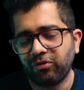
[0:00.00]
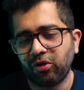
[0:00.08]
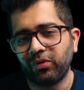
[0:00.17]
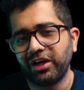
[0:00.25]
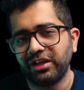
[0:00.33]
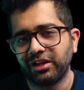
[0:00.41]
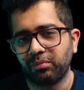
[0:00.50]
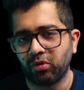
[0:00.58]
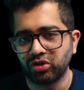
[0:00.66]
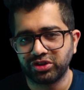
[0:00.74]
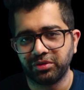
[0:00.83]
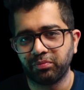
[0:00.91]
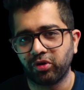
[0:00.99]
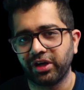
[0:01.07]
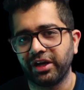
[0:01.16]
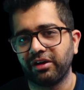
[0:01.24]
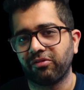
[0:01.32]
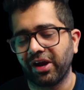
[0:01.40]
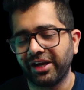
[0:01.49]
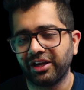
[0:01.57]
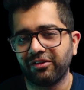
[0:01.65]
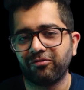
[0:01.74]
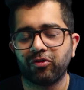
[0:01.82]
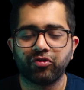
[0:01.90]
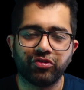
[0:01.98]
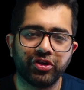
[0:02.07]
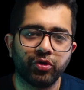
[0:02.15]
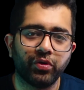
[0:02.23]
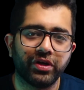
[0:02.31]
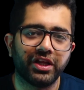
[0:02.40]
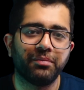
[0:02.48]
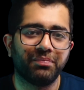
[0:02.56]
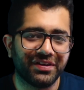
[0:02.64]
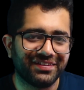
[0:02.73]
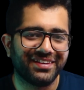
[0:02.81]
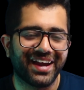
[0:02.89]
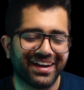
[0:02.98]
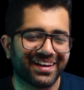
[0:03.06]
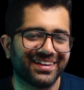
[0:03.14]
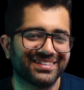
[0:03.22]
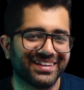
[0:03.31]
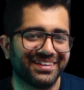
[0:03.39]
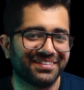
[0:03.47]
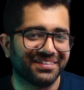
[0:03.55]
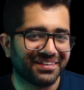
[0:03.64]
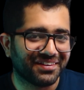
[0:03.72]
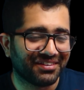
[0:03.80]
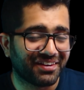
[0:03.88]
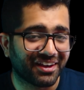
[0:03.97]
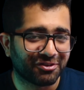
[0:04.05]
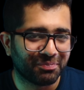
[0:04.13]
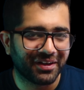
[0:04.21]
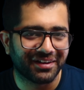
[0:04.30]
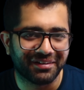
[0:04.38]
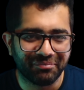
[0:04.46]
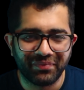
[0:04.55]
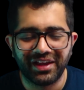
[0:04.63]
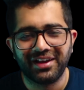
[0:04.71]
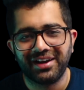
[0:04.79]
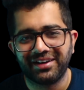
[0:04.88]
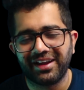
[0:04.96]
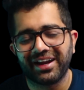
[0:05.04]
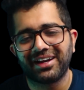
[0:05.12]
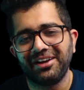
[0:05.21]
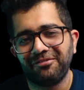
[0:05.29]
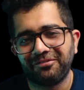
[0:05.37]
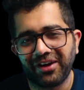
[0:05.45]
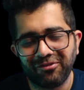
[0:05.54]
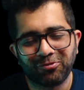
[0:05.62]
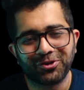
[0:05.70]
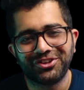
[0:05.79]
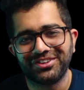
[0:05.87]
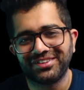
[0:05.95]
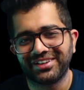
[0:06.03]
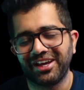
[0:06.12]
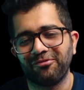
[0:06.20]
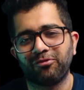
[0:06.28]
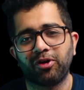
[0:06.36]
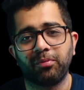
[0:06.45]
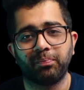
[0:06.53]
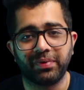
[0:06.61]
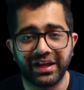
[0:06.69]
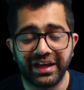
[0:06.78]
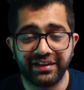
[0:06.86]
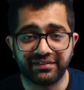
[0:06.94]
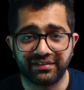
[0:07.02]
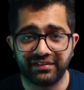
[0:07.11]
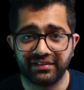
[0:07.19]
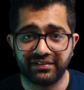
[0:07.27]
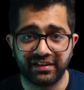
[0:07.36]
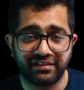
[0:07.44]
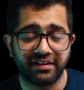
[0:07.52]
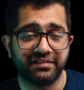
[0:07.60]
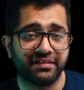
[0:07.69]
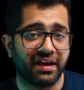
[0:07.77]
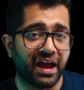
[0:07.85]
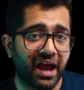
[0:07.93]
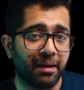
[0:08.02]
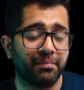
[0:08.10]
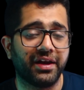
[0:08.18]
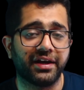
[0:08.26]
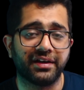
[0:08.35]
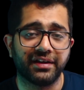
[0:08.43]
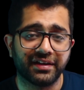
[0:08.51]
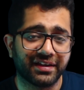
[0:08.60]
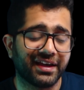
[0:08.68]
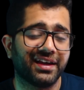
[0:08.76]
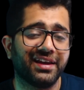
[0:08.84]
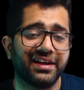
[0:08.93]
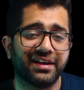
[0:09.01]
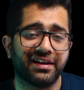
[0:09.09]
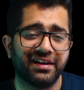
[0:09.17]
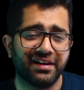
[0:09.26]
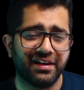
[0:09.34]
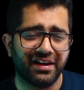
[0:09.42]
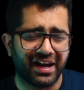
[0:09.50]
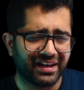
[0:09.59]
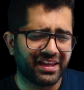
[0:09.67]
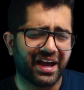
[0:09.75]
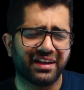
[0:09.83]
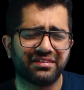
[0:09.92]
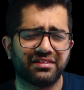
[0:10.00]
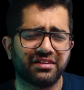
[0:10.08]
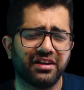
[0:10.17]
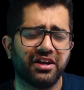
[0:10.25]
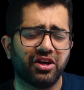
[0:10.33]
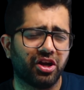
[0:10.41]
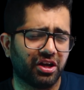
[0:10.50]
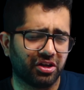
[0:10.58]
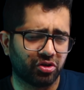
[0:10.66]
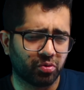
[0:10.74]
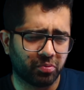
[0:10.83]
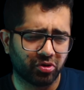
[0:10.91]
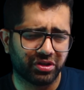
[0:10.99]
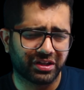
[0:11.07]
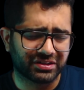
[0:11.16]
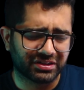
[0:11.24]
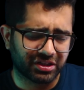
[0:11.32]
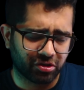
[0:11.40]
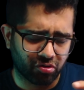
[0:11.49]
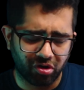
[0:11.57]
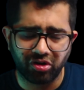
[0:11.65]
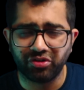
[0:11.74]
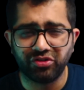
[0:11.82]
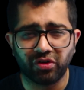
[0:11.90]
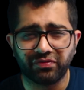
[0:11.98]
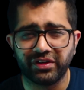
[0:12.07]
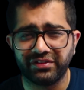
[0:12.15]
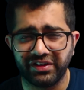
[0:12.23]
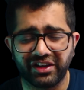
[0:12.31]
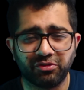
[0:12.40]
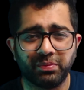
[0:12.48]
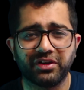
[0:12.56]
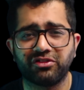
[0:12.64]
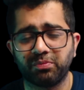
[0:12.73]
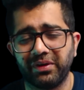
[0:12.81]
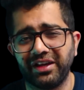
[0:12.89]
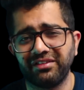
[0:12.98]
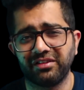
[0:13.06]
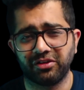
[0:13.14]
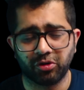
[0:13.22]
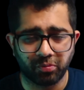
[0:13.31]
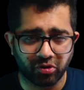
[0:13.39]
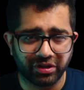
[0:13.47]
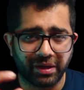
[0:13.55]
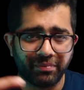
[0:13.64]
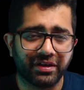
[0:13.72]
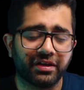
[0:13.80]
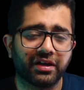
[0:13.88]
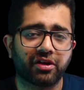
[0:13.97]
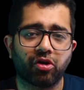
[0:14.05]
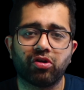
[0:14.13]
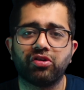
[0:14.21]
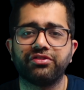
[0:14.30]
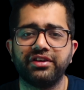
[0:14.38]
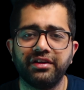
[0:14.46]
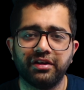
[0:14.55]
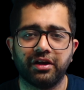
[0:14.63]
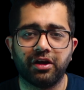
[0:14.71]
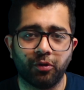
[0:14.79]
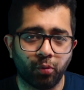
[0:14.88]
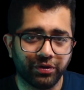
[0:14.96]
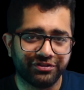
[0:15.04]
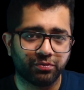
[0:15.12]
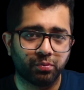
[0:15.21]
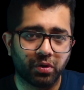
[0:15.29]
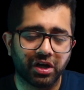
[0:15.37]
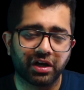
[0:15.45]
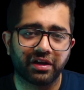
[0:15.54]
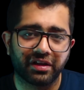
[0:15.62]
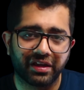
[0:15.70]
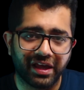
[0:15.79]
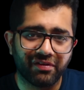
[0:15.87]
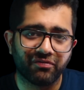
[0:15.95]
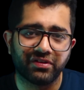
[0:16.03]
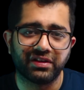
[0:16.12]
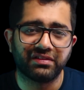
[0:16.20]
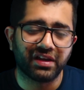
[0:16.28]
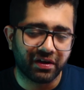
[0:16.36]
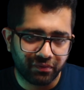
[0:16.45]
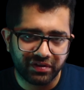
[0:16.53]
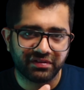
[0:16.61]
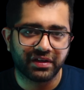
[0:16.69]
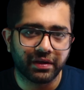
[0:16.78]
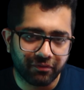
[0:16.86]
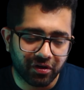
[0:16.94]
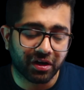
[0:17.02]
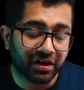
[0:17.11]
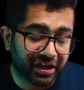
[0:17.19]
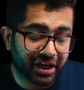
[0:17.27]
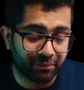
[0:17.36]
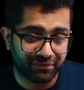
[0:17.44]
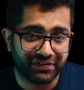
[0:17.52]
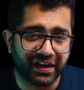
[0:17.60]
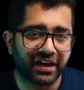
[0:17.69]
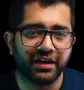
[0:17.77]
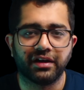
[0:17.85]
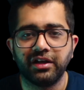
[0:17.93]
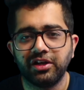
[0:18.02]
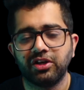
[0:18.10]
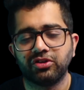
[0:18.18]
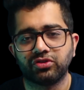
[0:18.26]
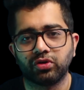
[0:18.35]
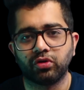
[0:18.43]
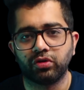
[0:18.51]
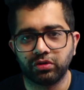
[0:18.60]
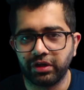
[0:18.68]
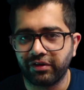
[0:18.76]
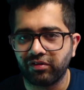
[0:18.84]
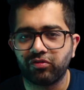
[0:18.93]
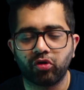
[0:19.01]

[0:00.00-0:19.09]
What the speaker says: forward, the most important writer for CUET PG entrance is Shakespeare. Directly 5 questions came from plays such as Hamlet, King Lear, and they asked to put the chronology of the Shakespeare's plays, to put them in the chronology, which work came first and which work came second. So there were